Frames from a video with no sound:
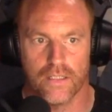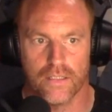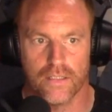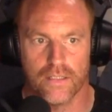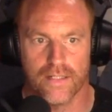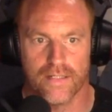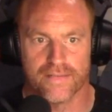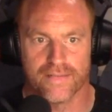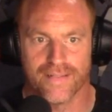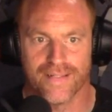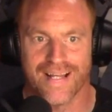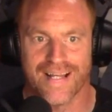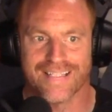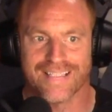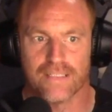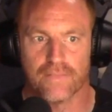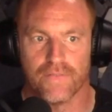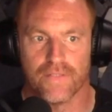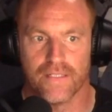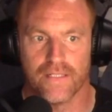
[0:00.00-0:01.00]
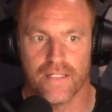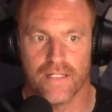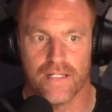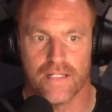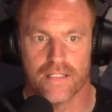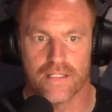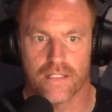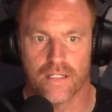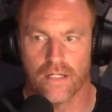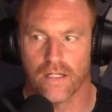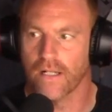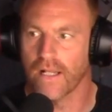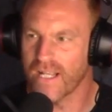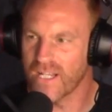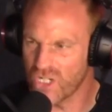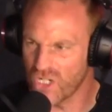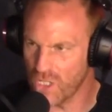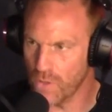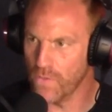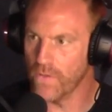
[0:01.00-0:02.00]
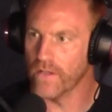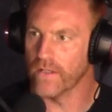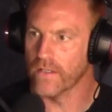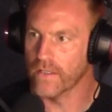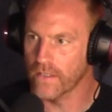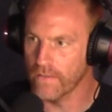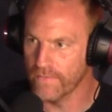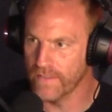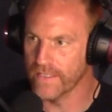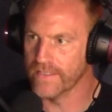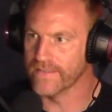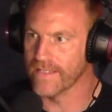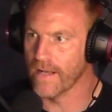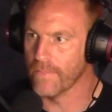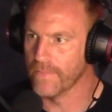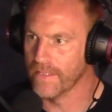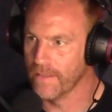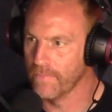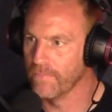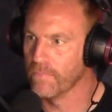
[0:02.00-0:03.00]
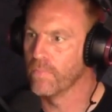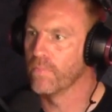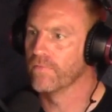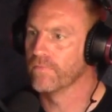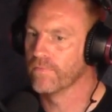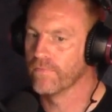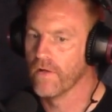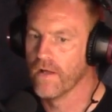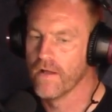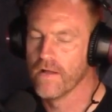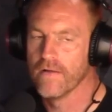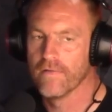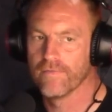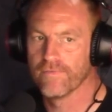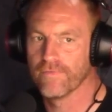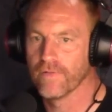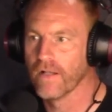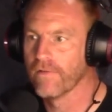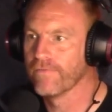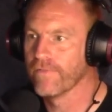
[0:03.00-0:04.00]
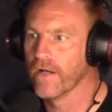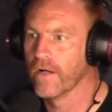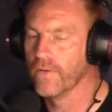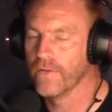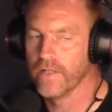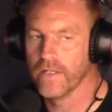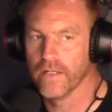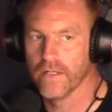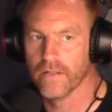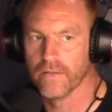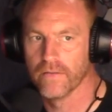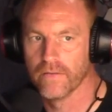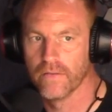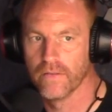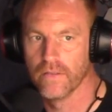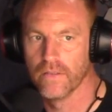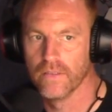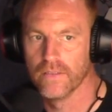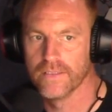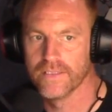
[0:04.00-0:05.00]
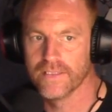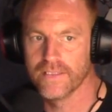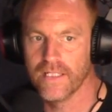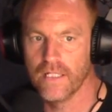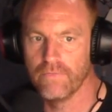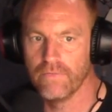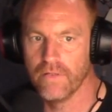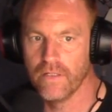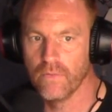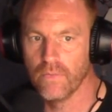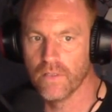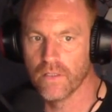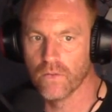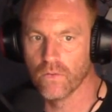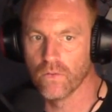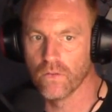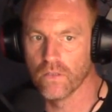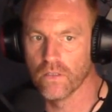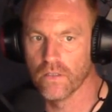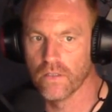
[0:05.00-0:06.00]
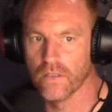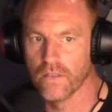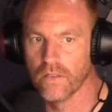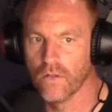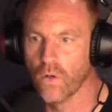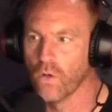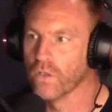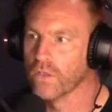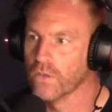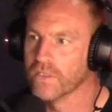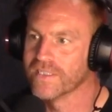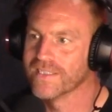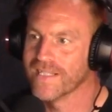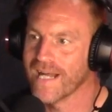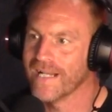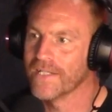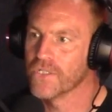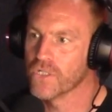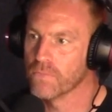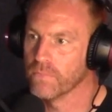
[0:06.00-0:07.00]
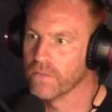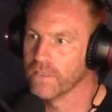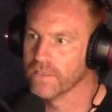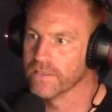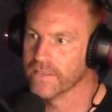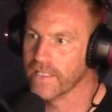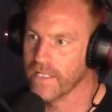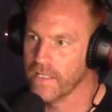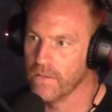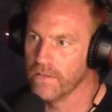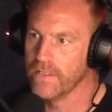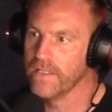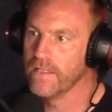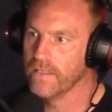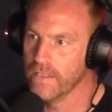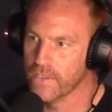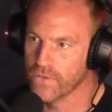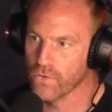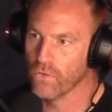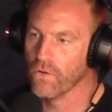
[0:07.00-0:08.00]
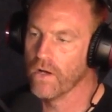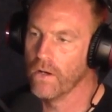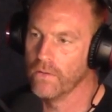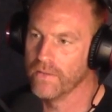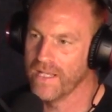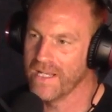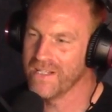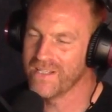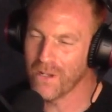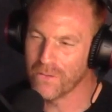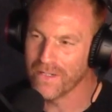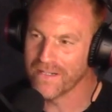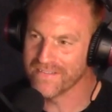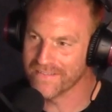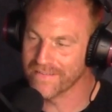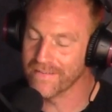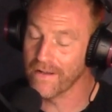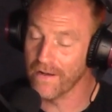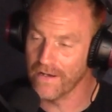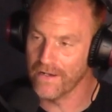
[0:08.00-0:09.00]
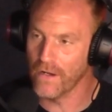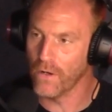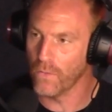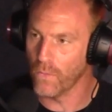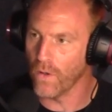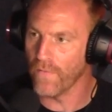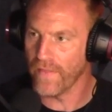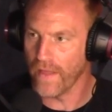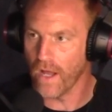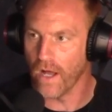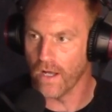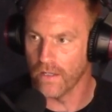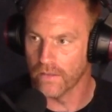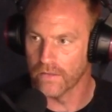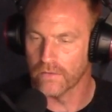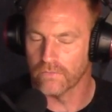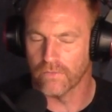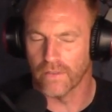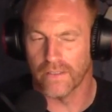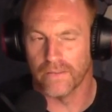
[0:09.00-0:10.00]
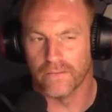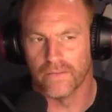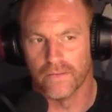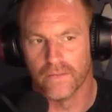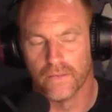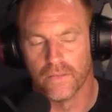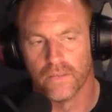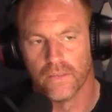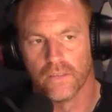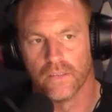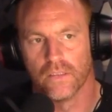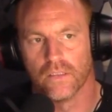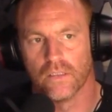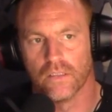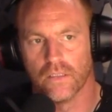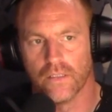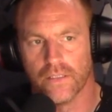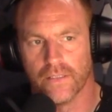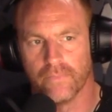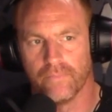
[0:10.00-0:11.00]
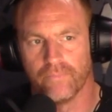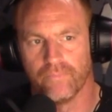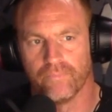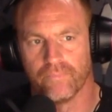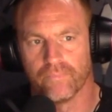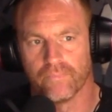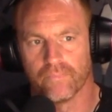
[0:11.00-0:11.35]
there's less of a need to, as you were giving an example, there, fluff out your CV with all the all those tangibles that you need to draw out that you don't necessarily know what they are. Yeah. Right. Um,